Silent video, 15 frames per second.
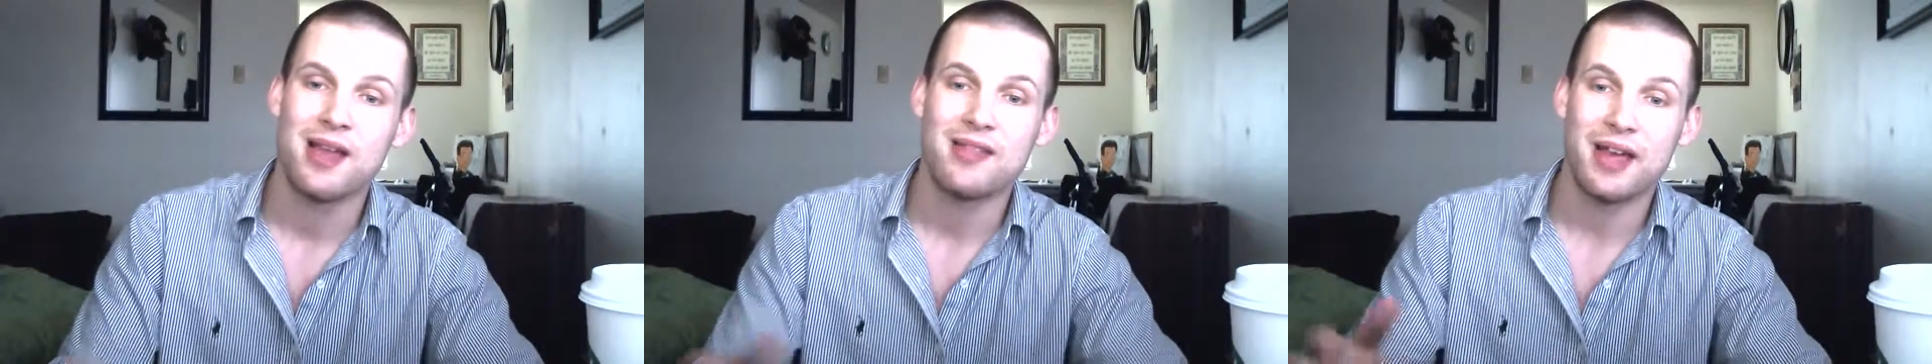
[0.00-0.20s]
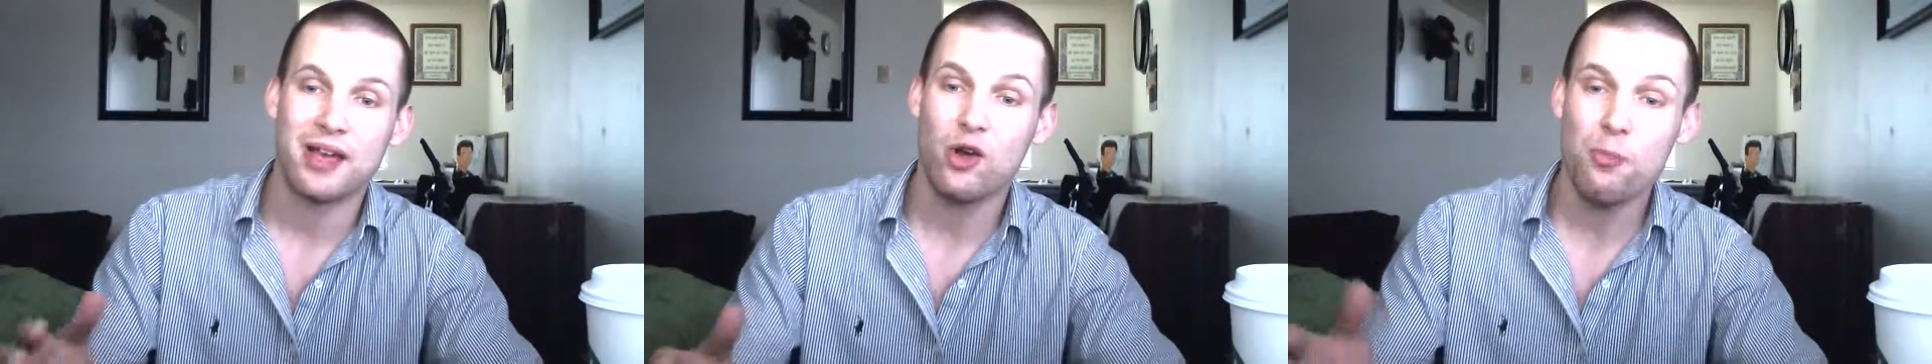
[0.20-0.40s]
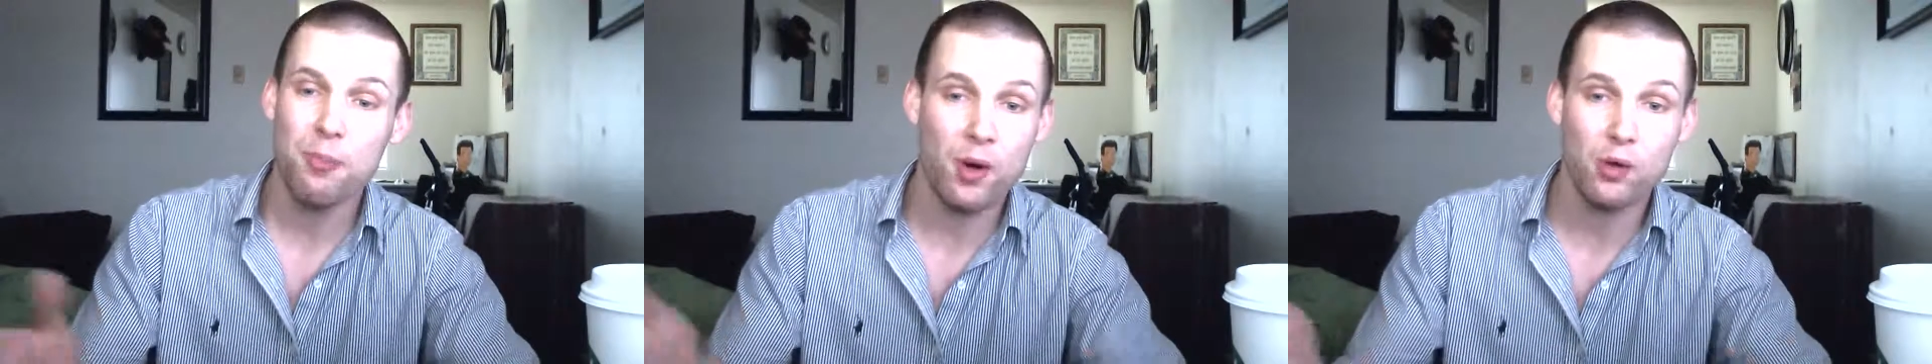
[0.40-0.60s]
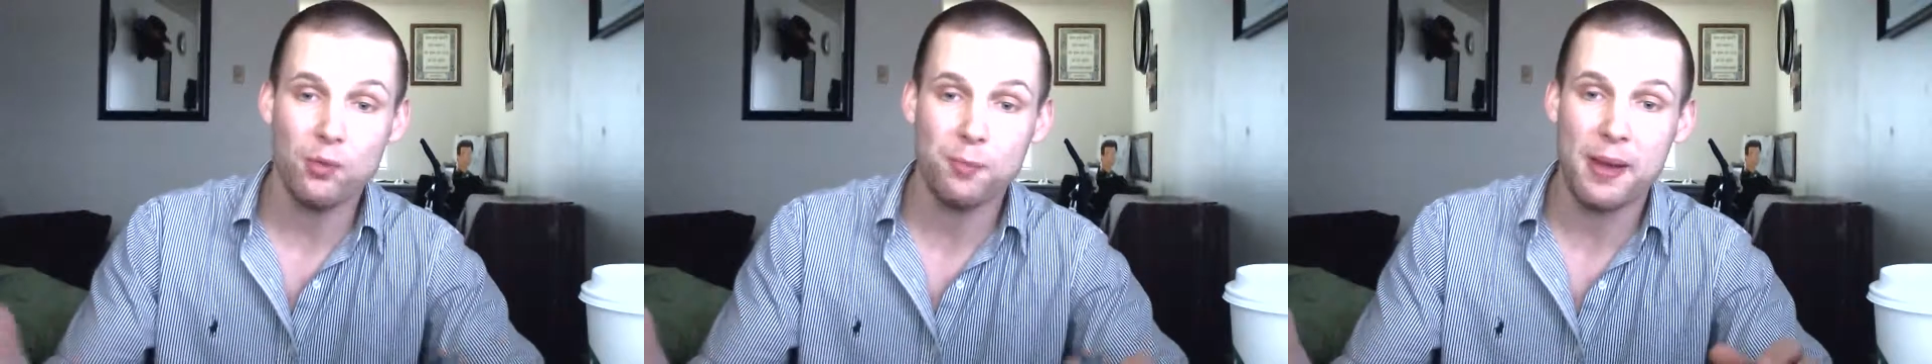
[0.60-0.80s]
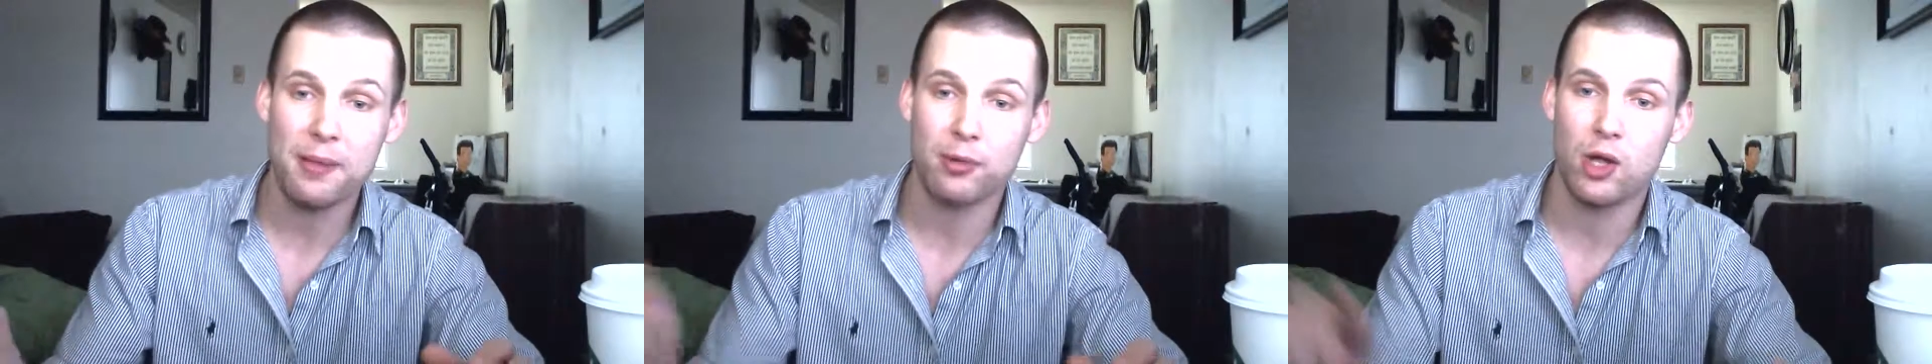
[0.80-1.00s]
that he'll
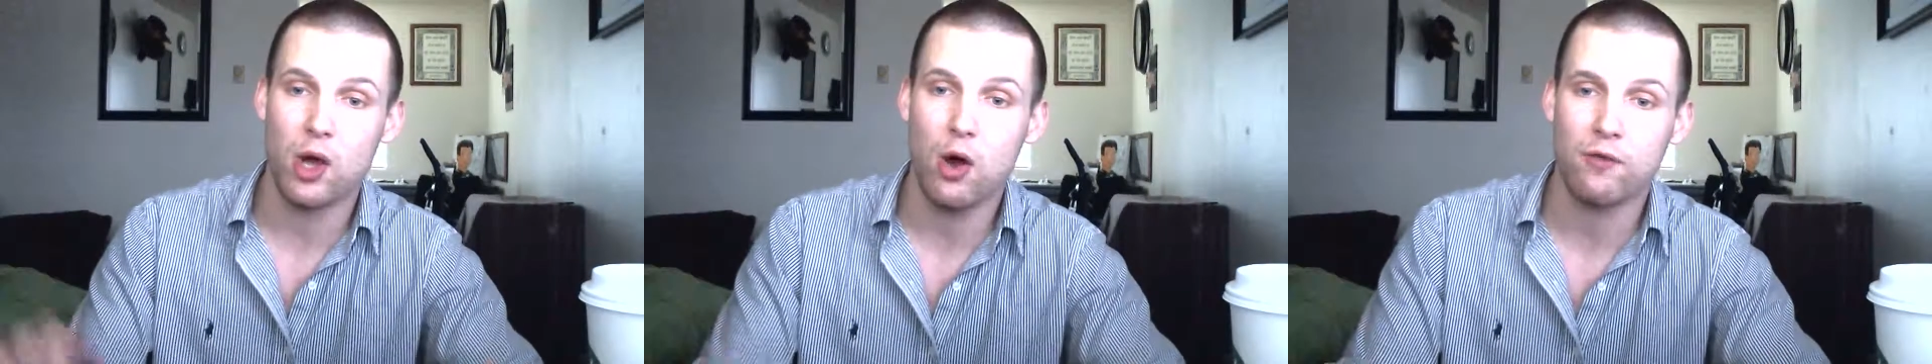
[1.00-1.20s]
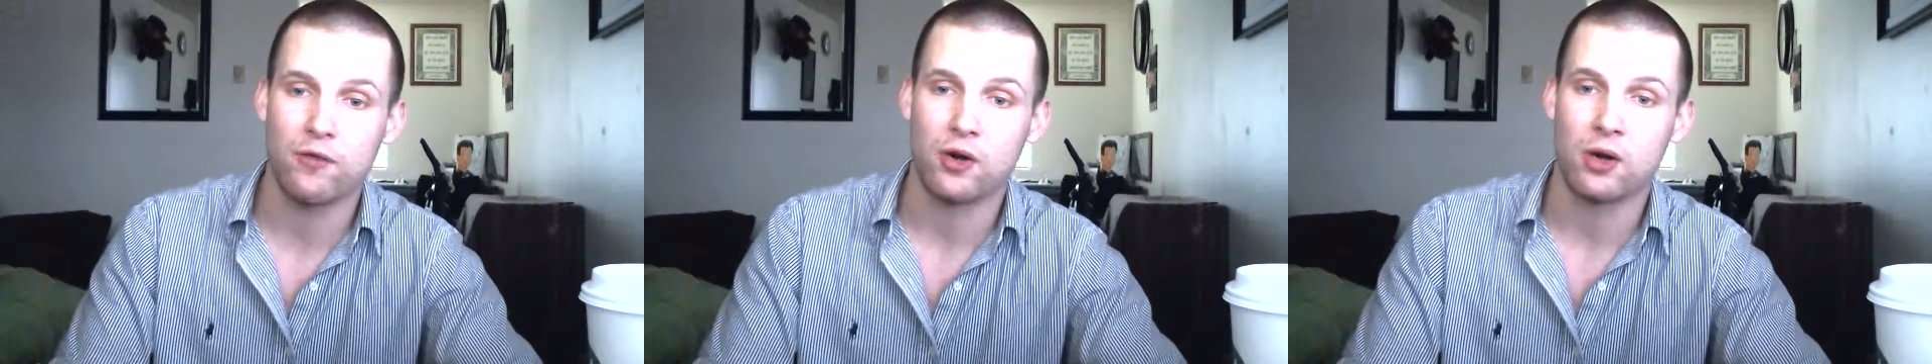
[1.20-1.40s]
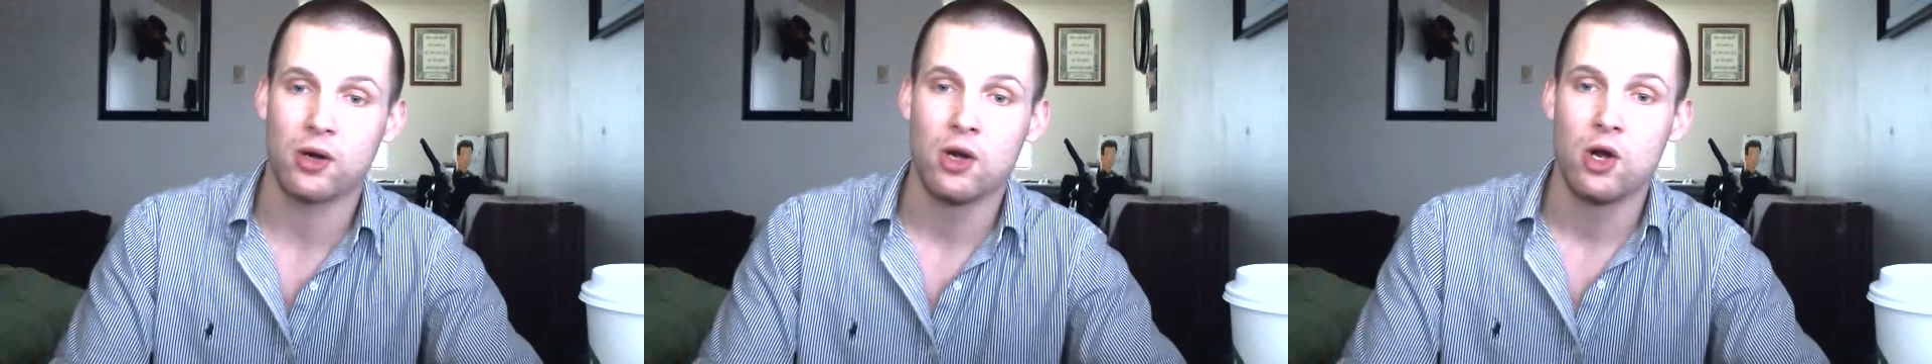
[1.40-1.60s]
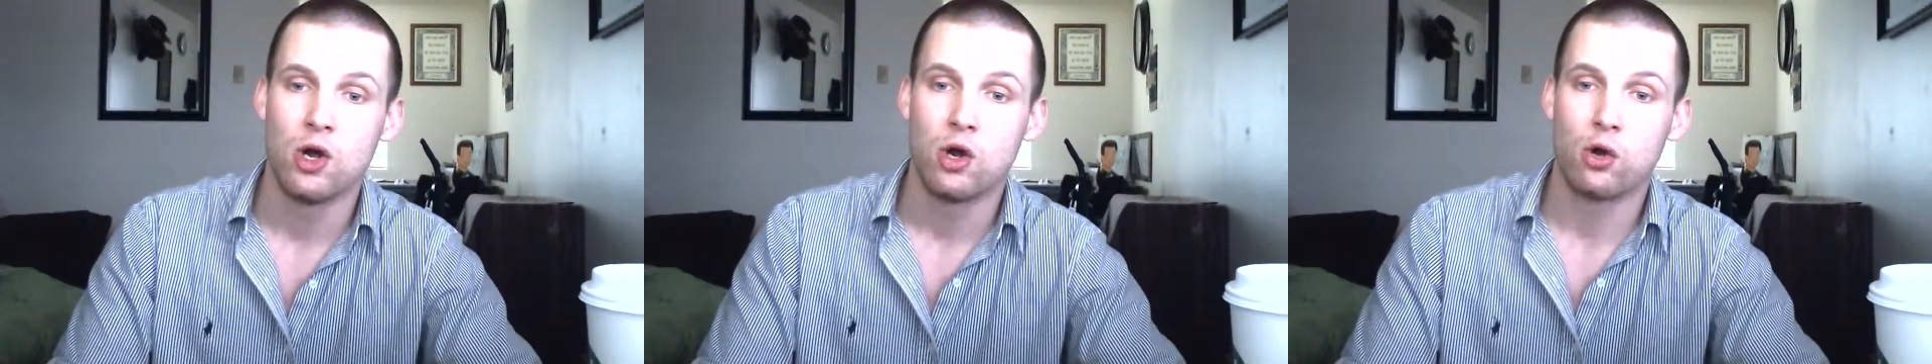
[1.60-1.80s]
pull people over